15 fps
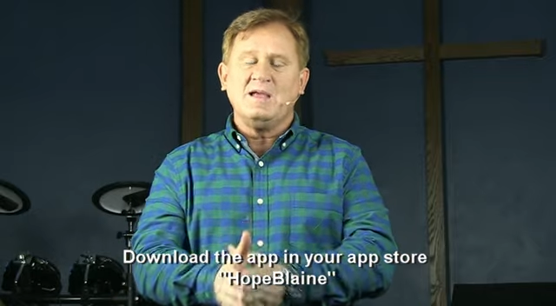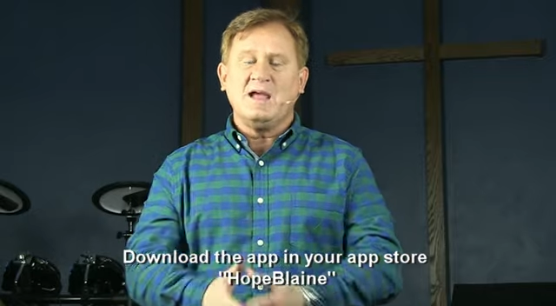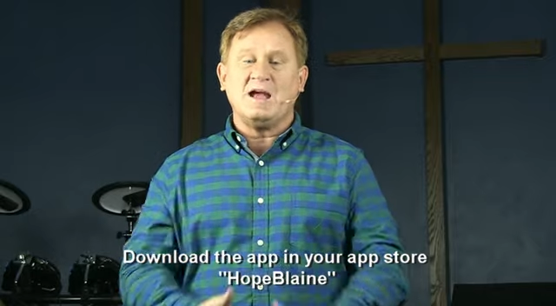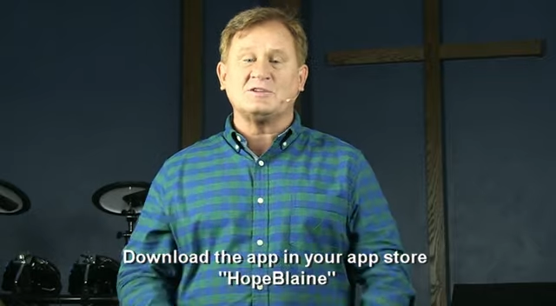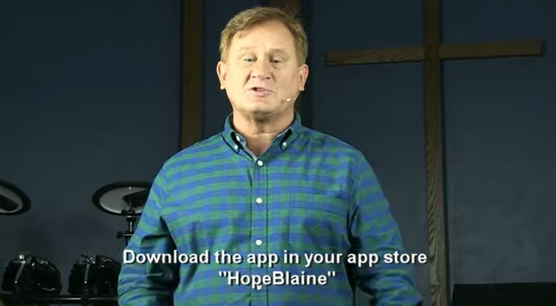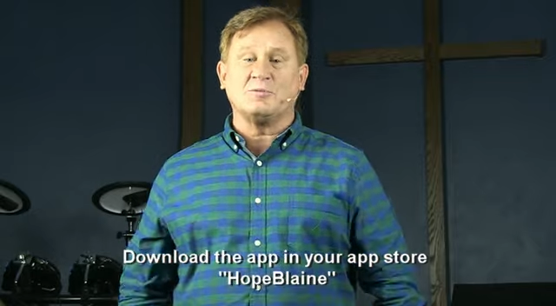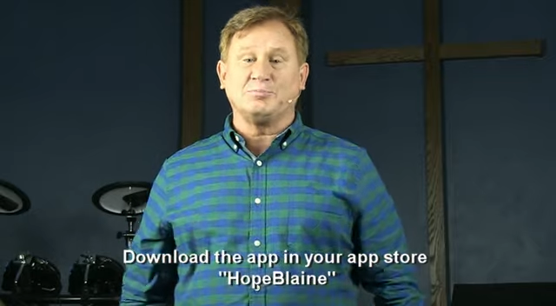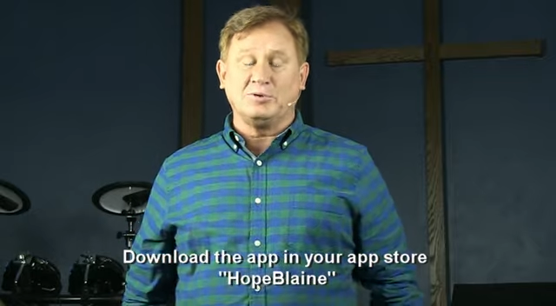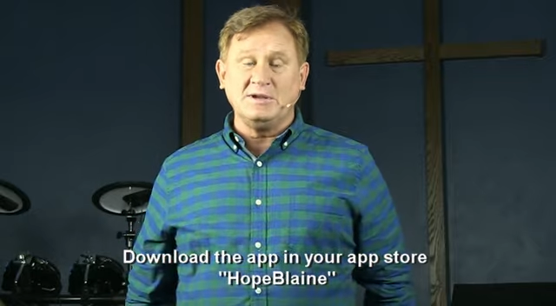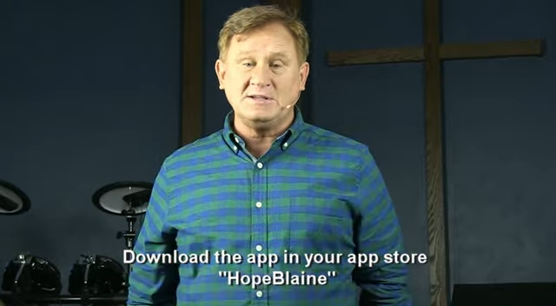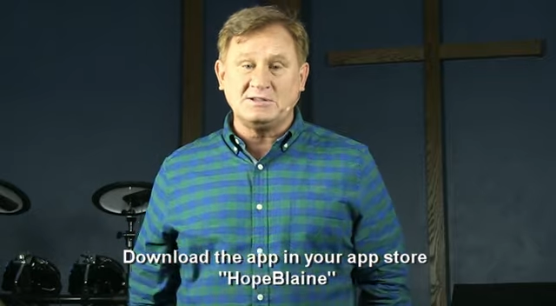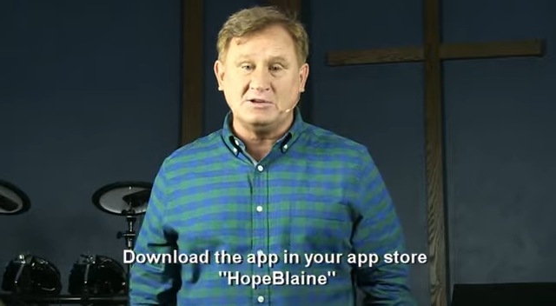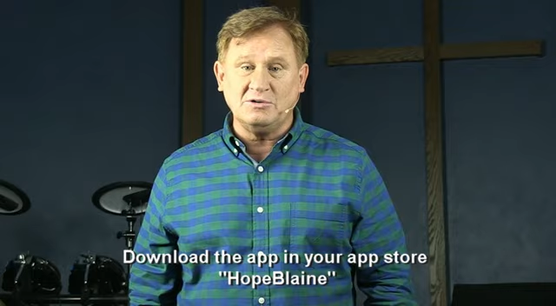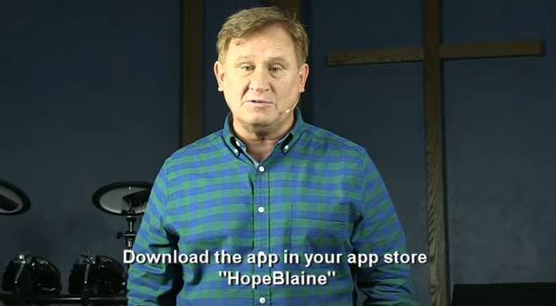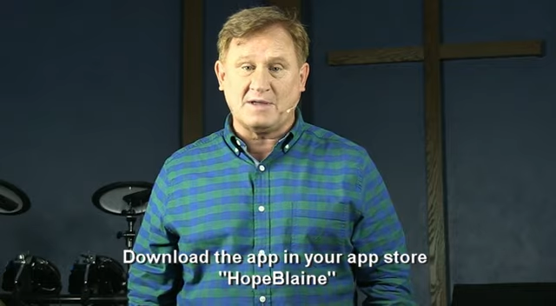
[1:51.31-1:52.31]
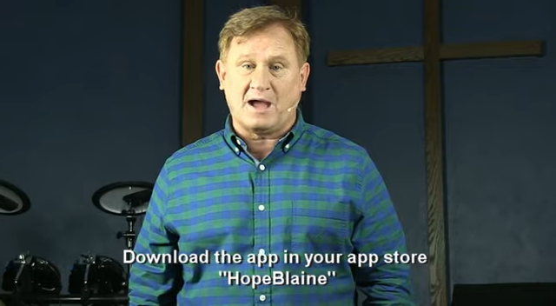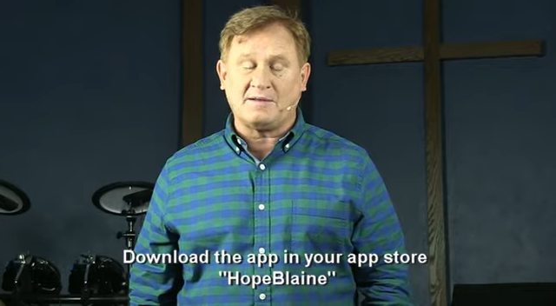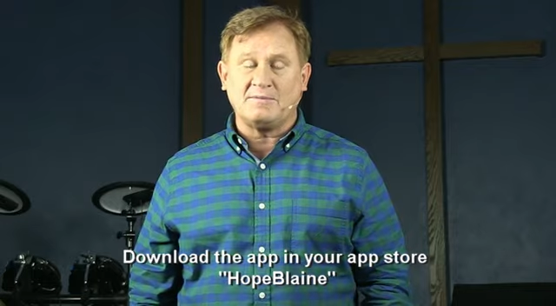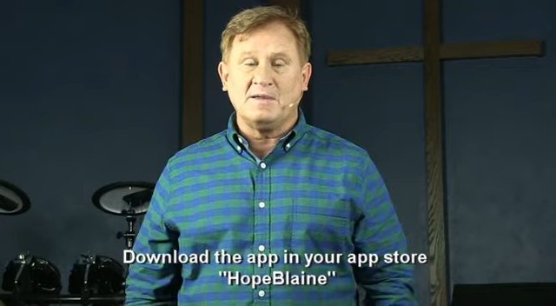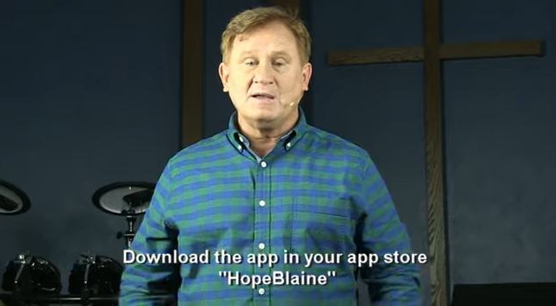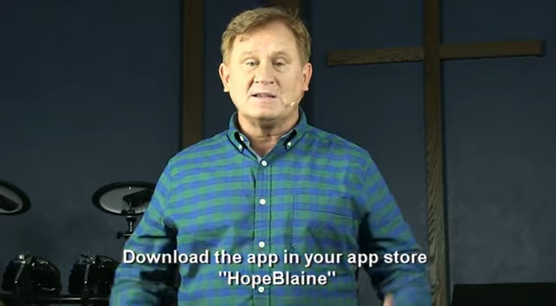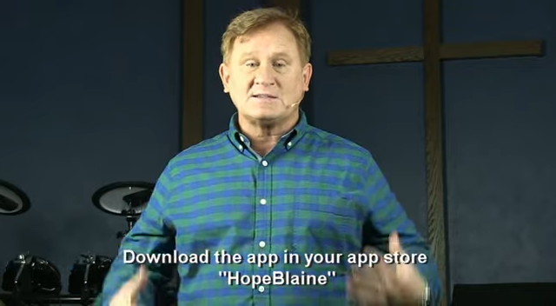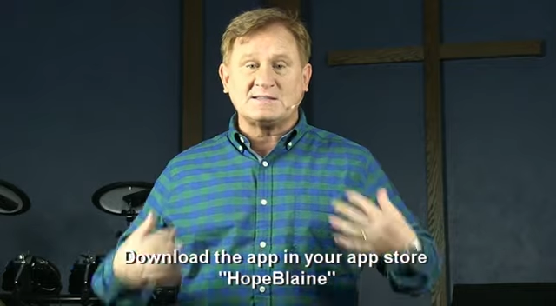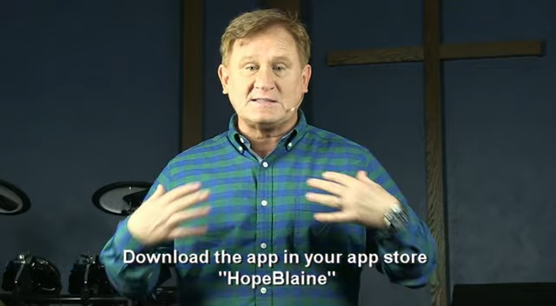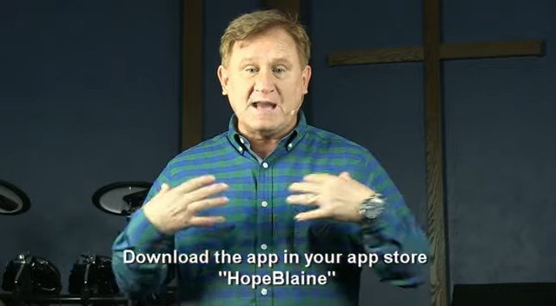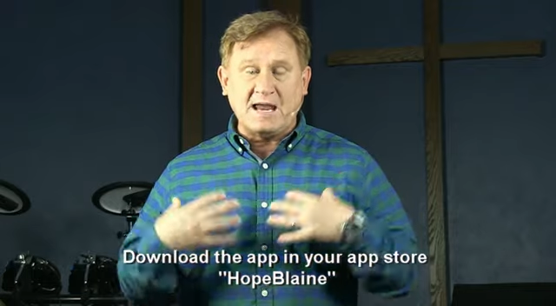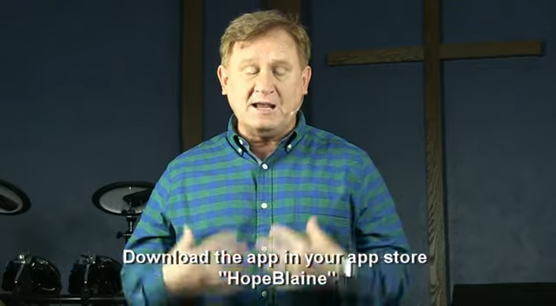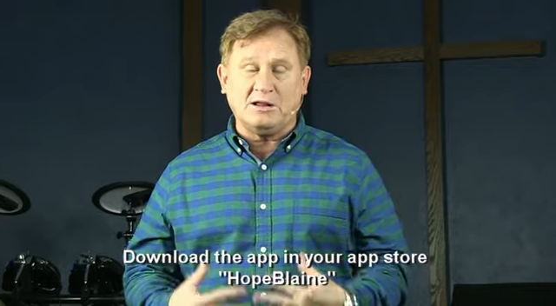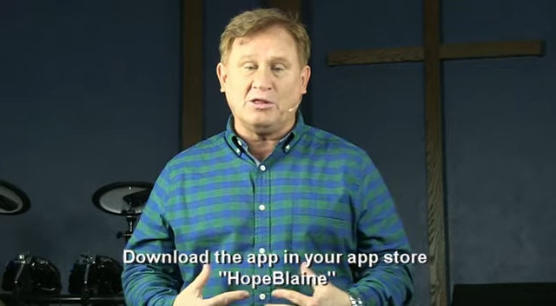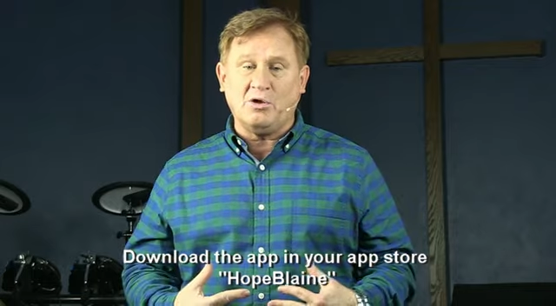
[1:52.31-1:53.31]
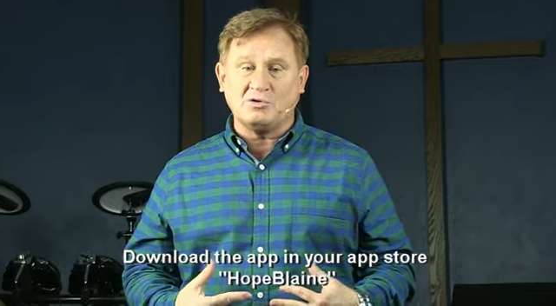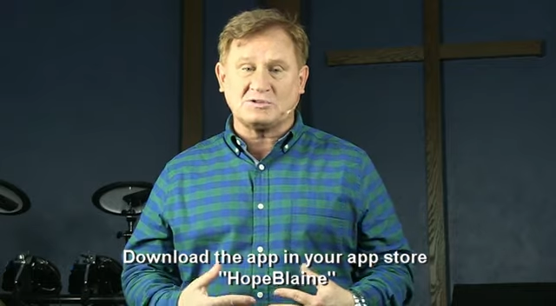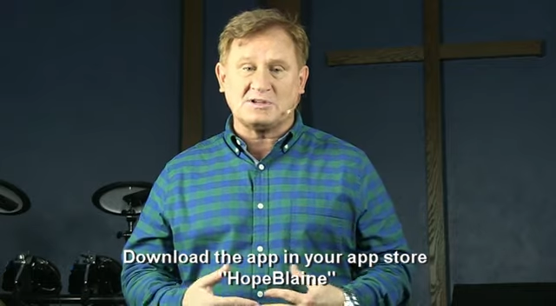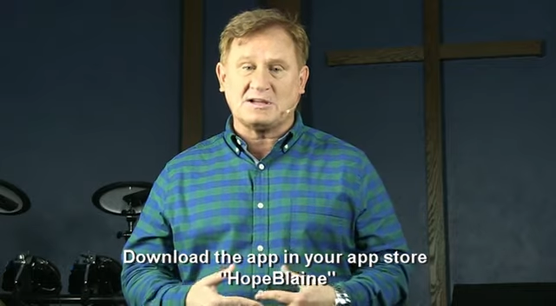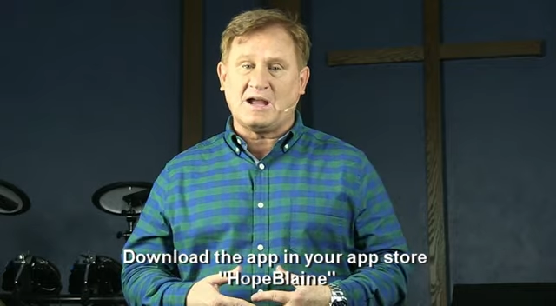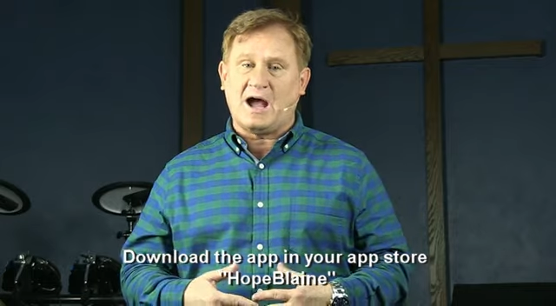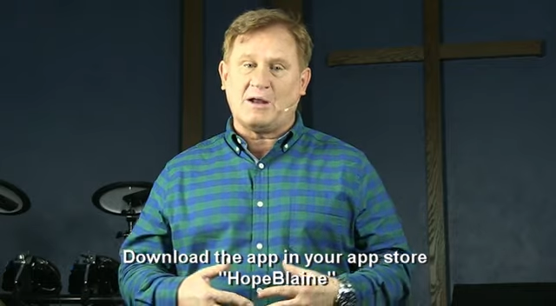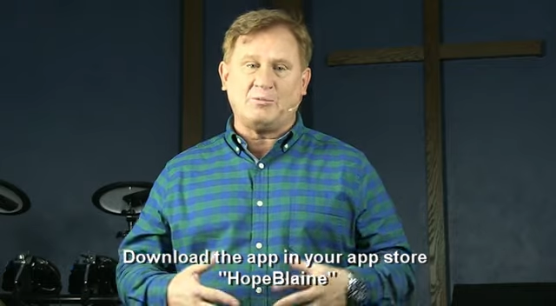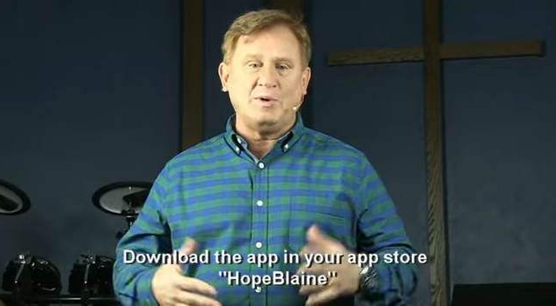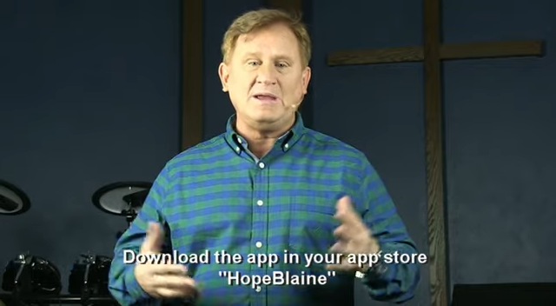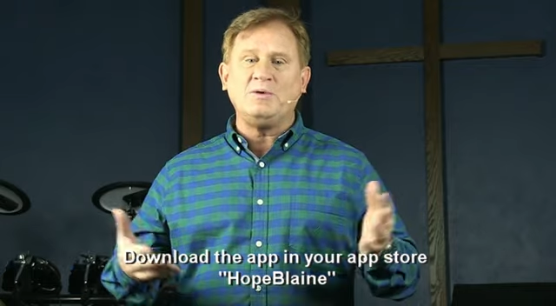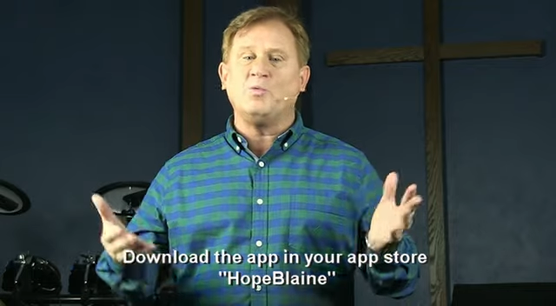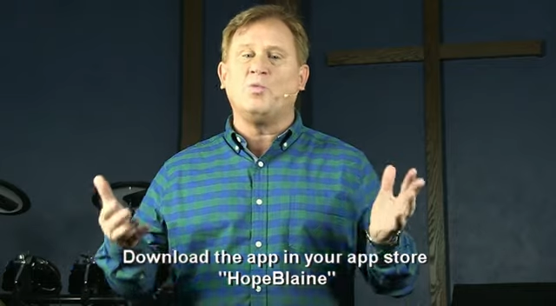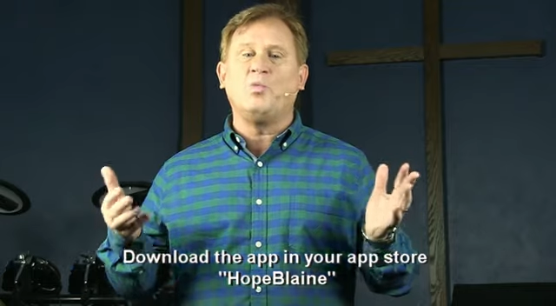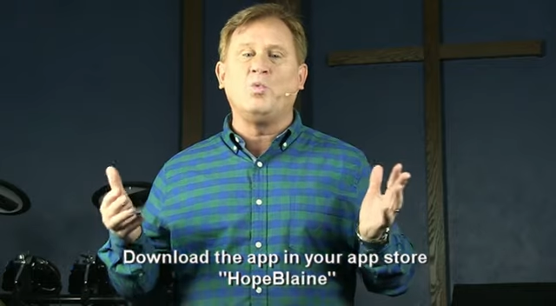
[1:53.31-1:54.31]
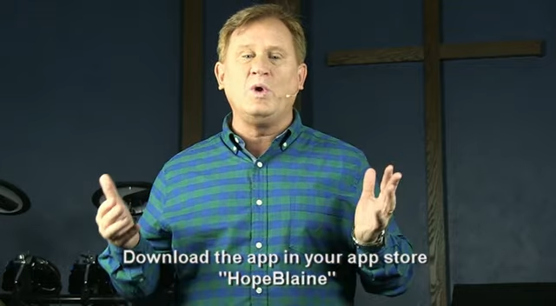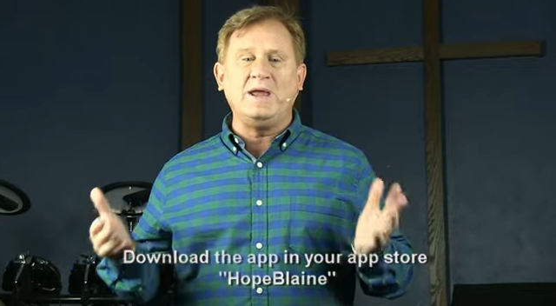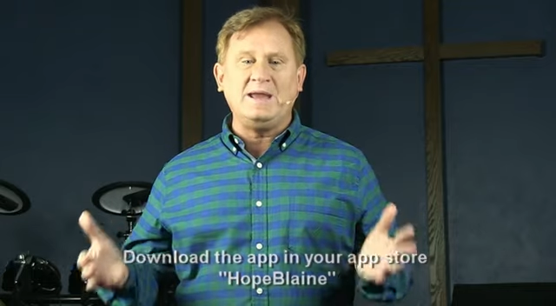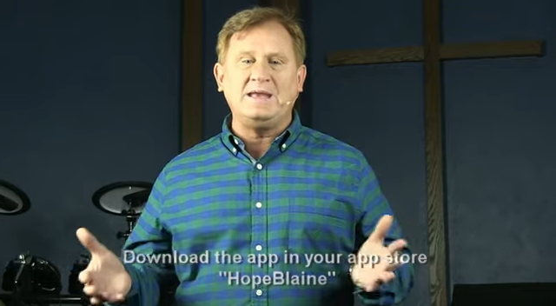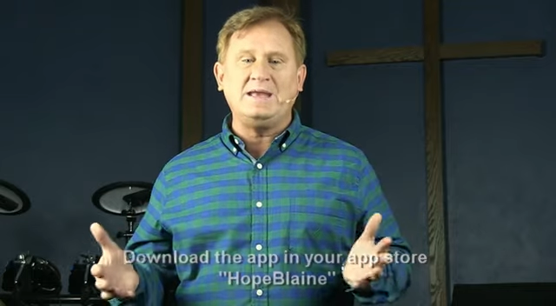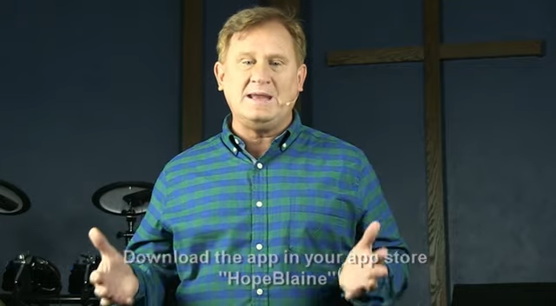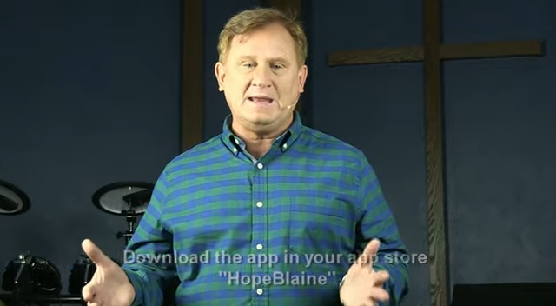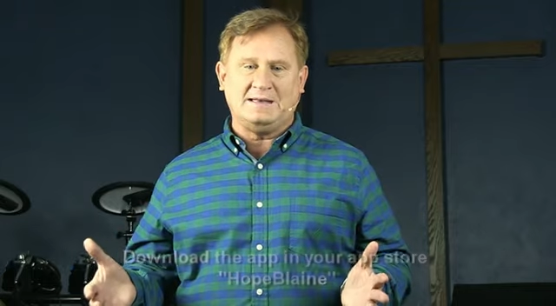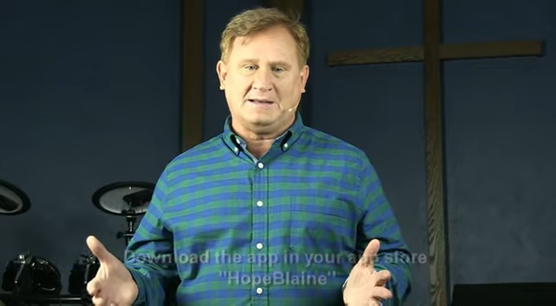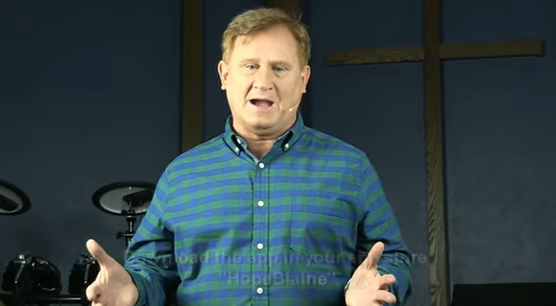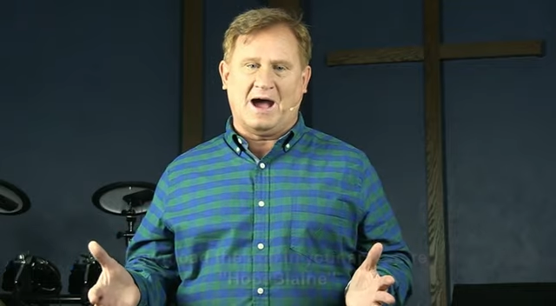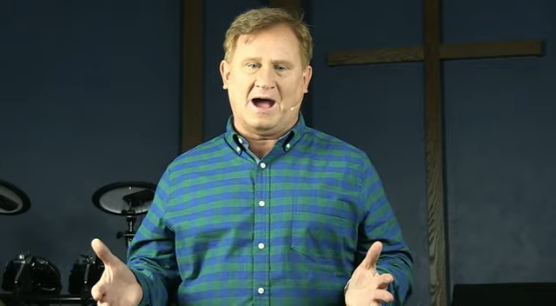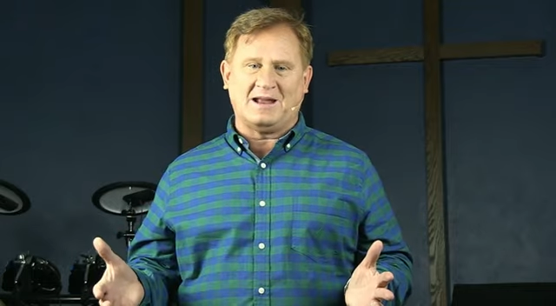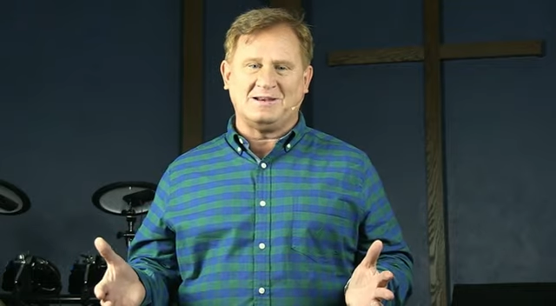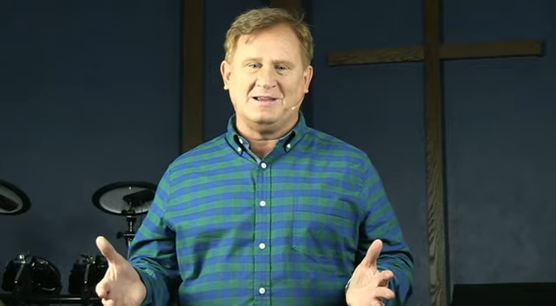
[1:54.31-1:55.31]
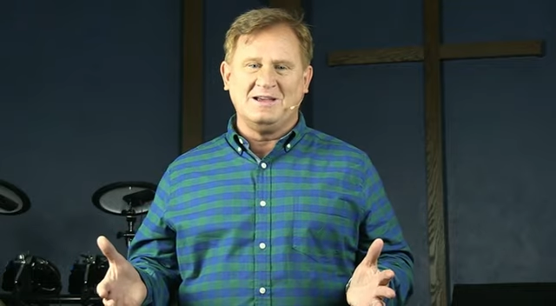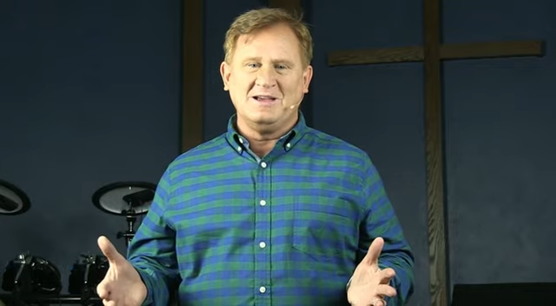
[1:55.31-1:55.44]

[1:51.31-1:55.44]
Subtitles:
And so please do that. Stay close to God. We need God.